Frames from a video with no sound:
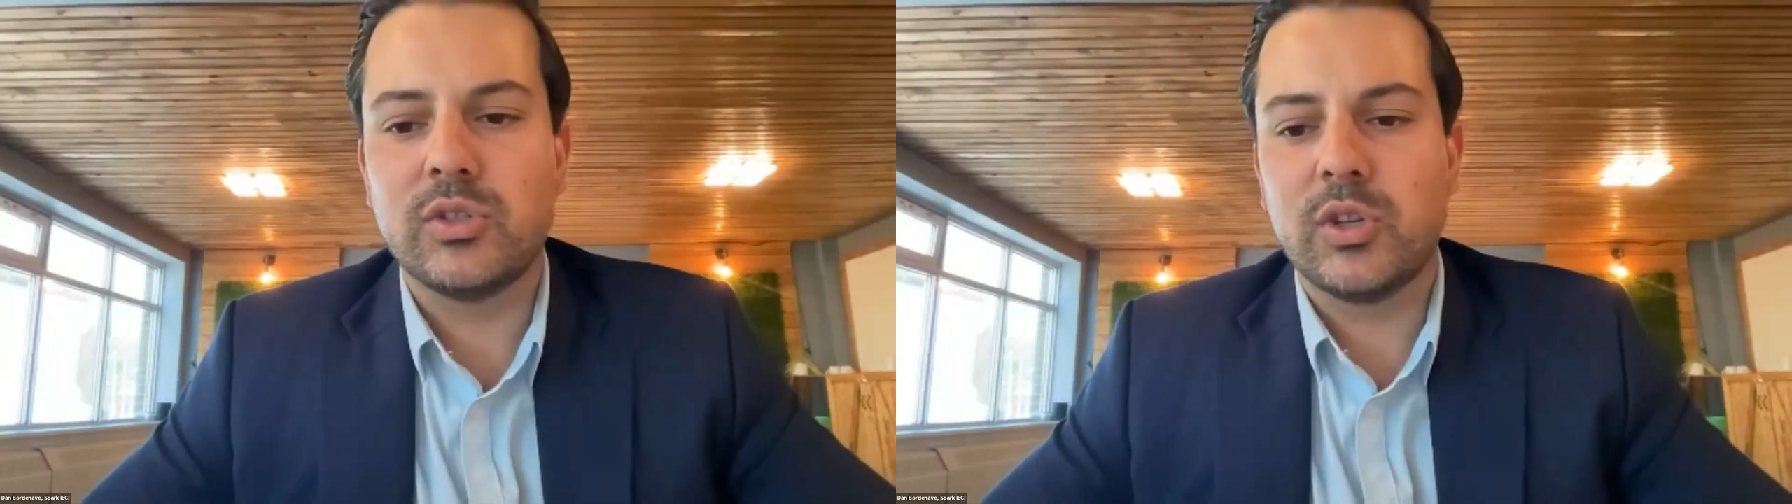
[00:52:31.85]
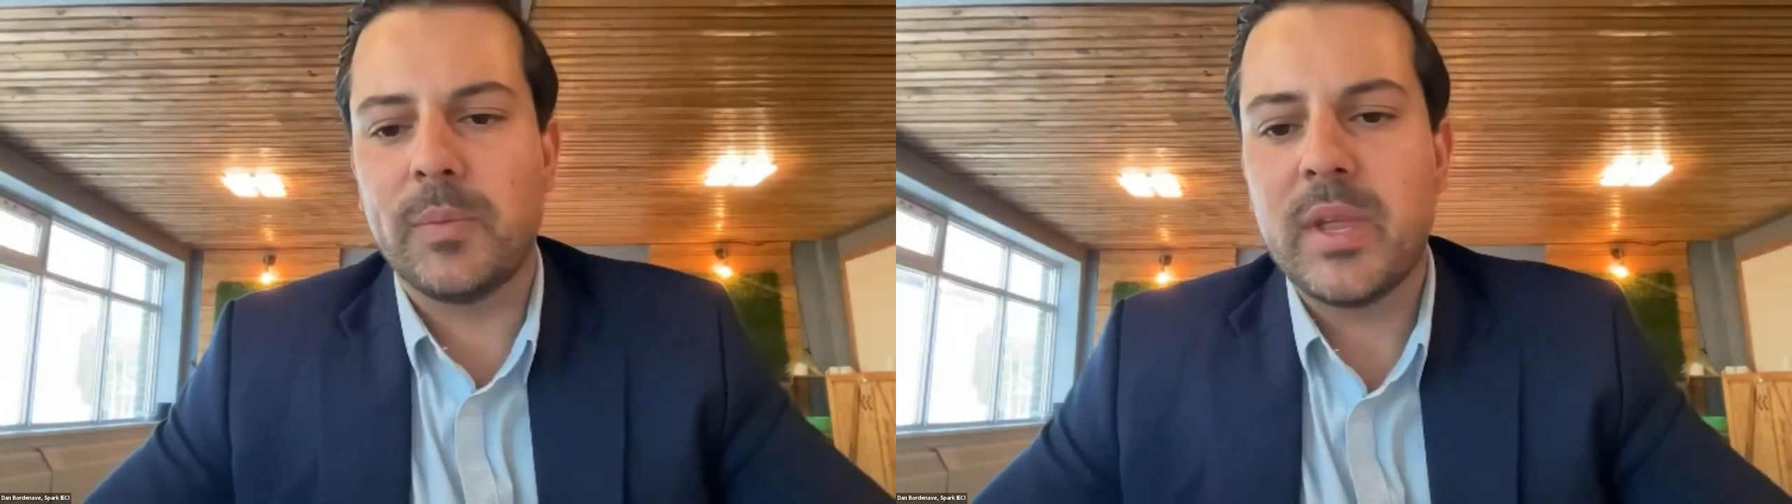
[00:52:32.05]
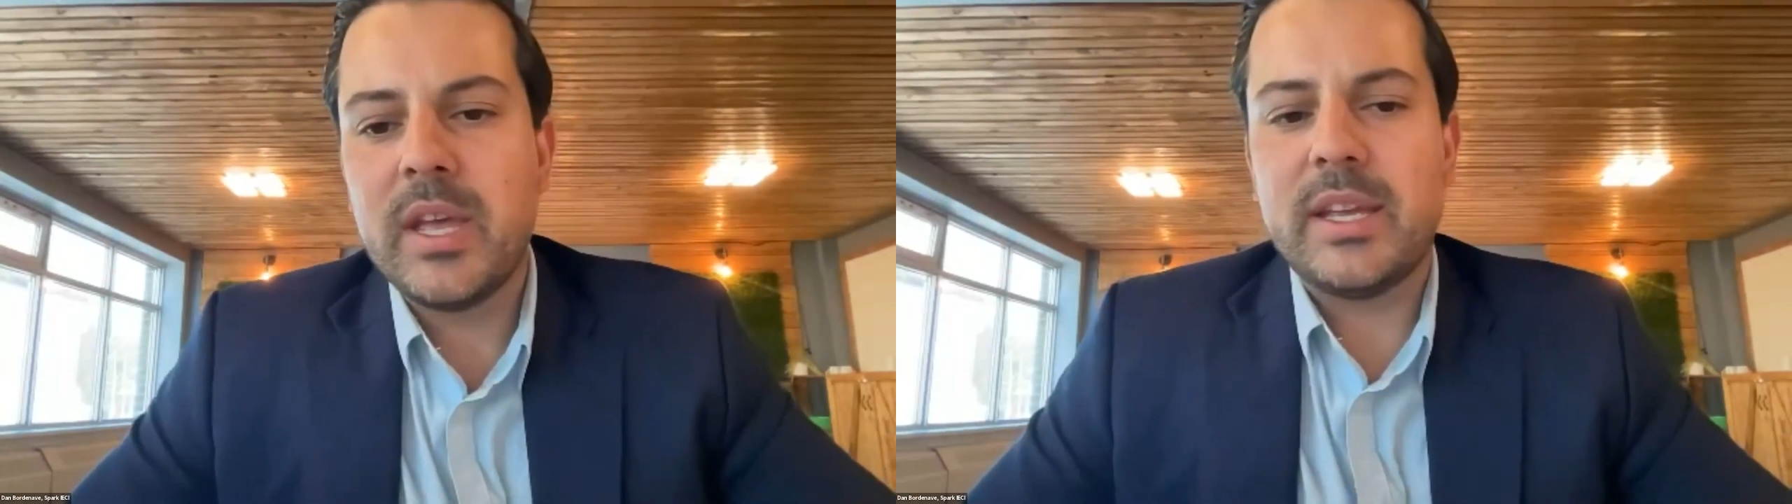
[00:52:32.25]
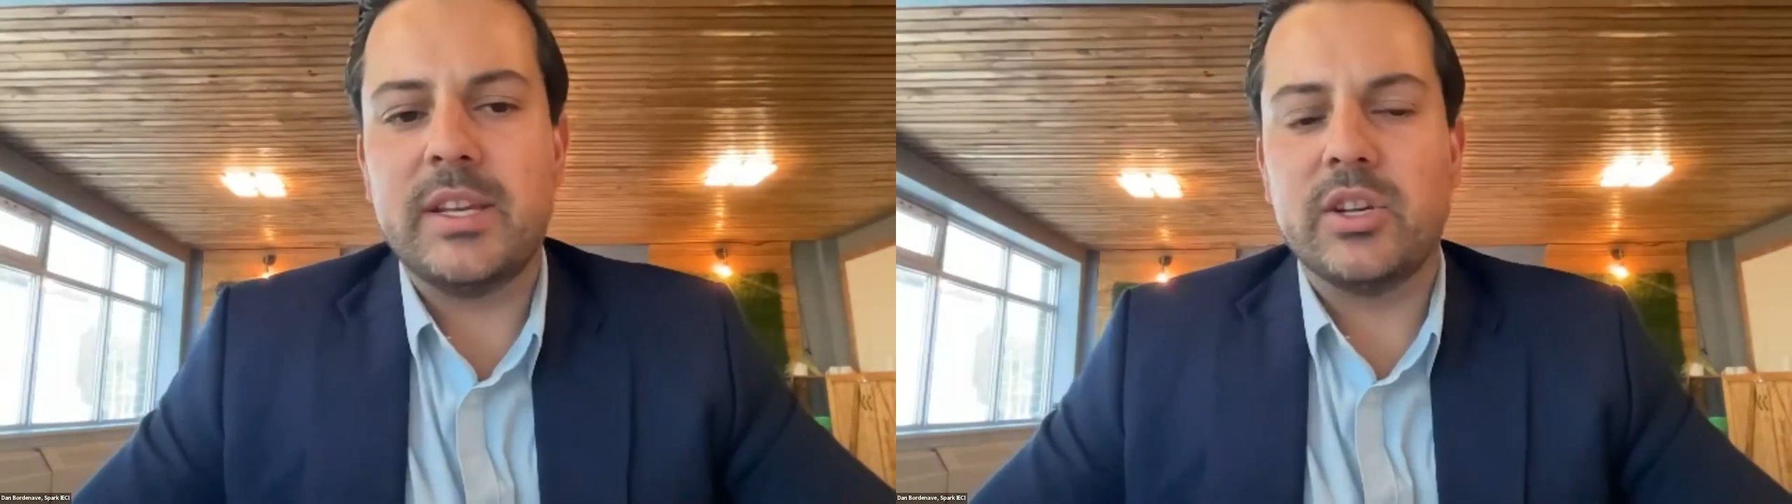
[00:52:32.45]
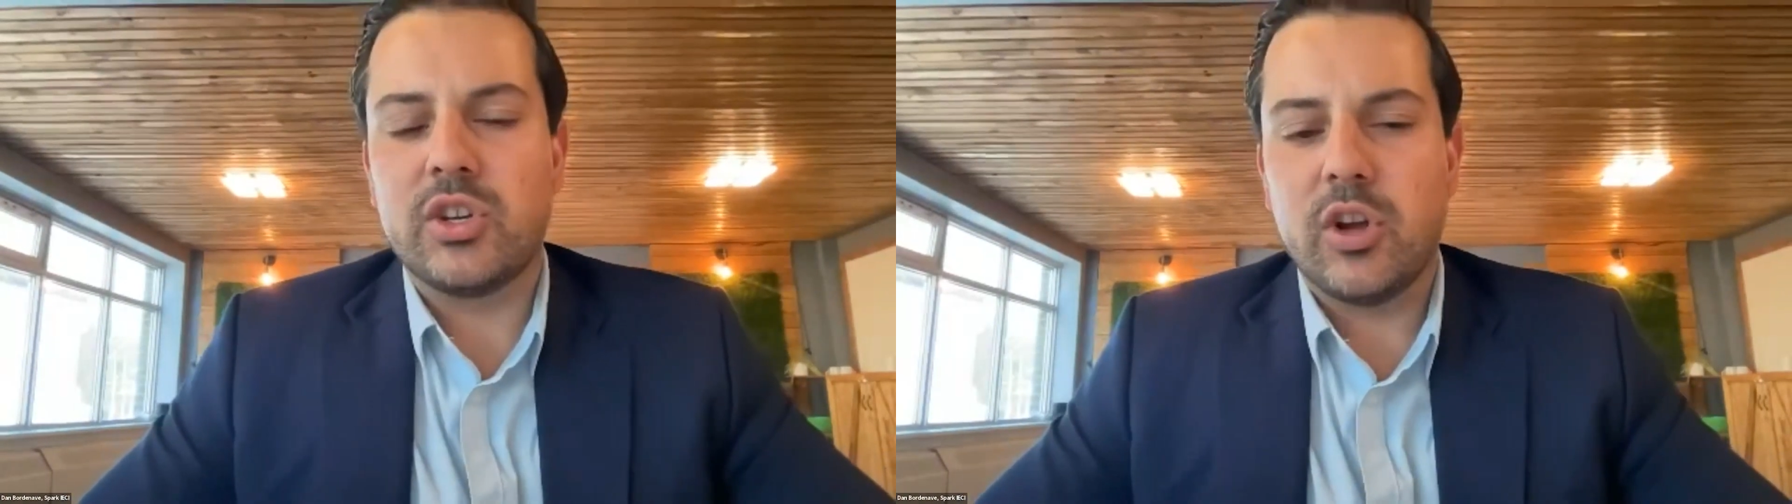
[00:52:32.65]
So
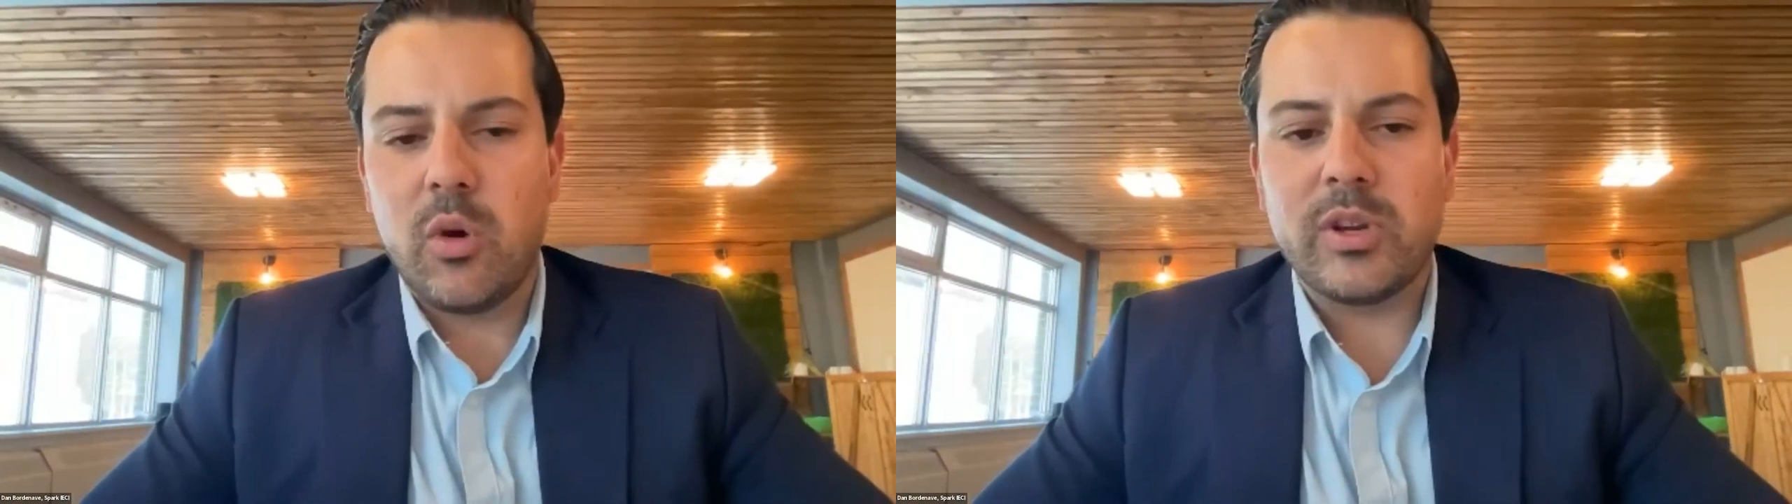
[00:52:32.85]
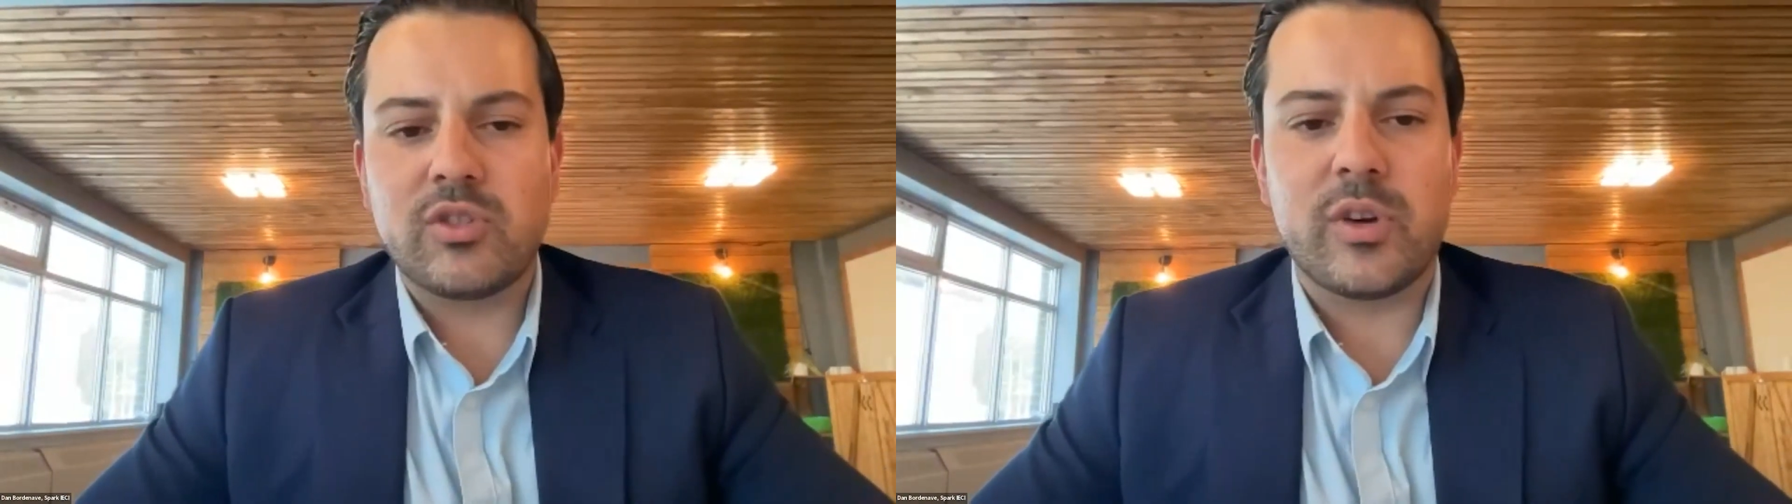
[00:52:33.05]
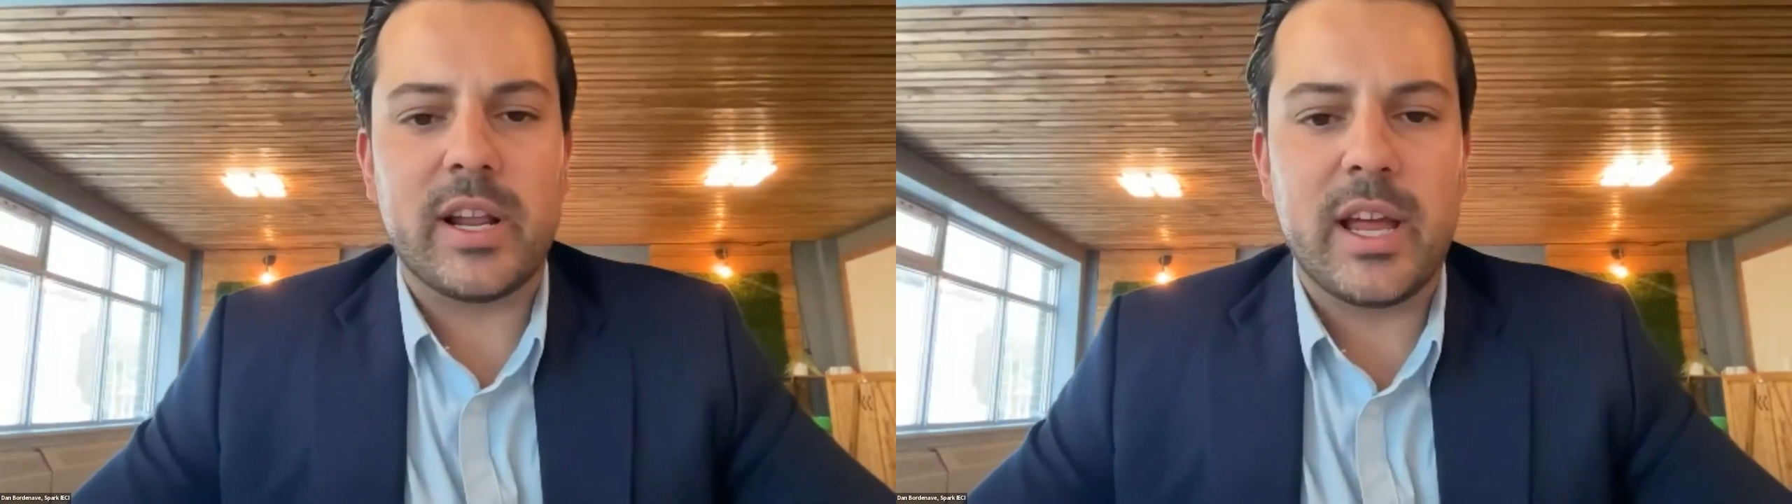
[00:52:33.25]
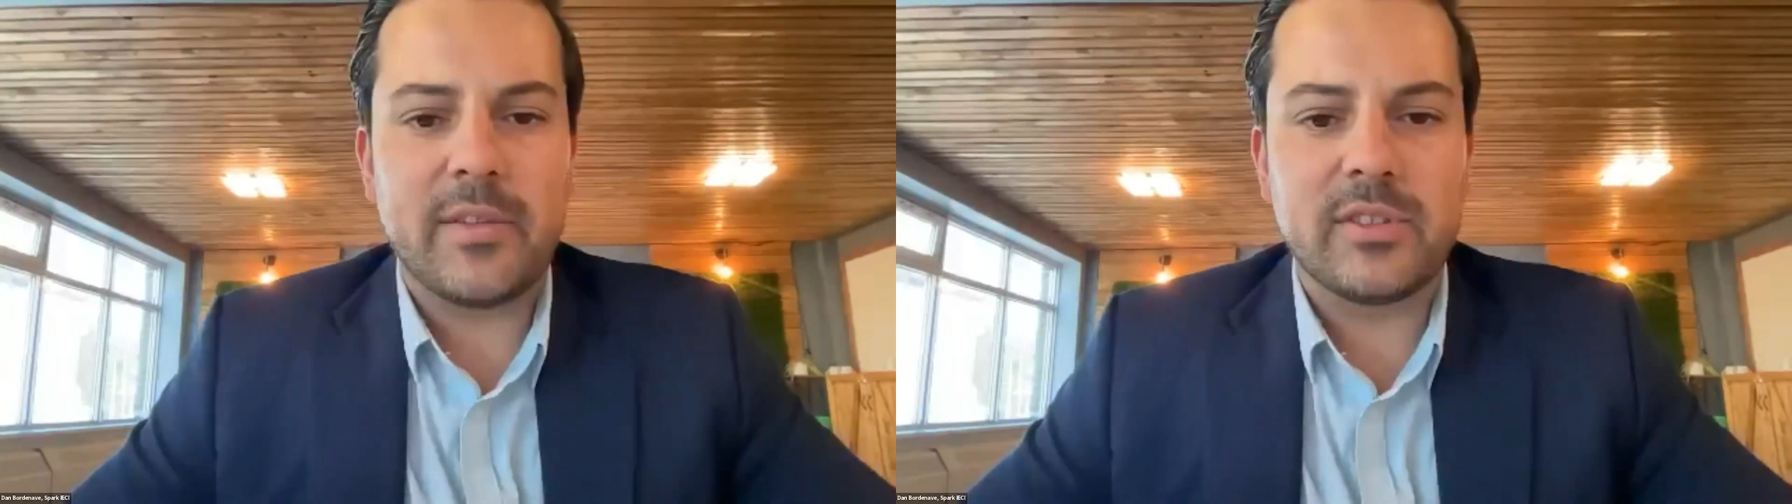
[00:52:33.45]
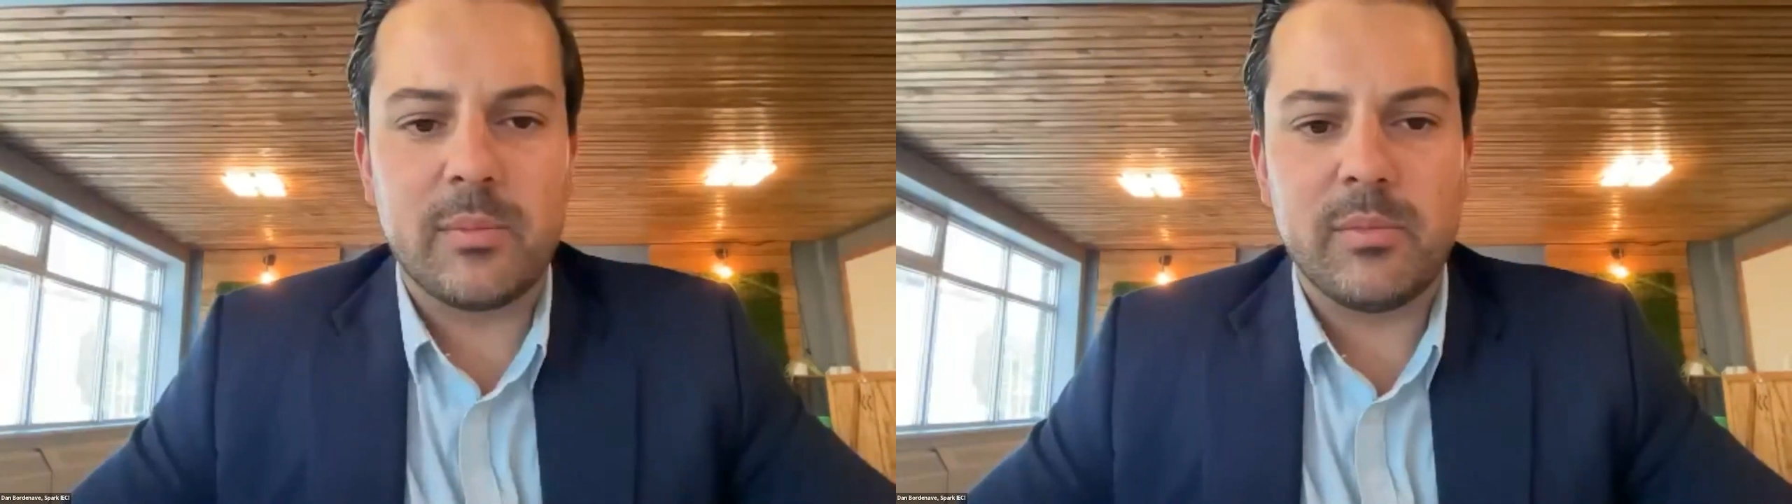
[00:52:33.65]
you should always try to
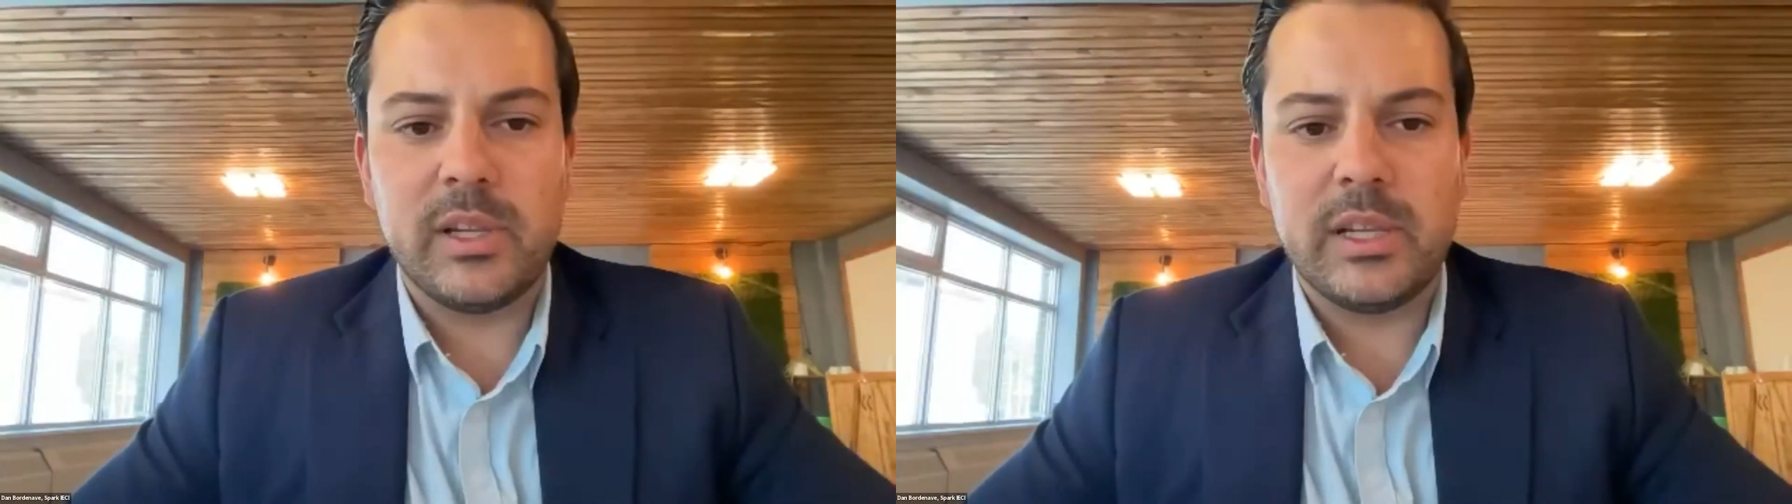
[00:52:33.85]
have some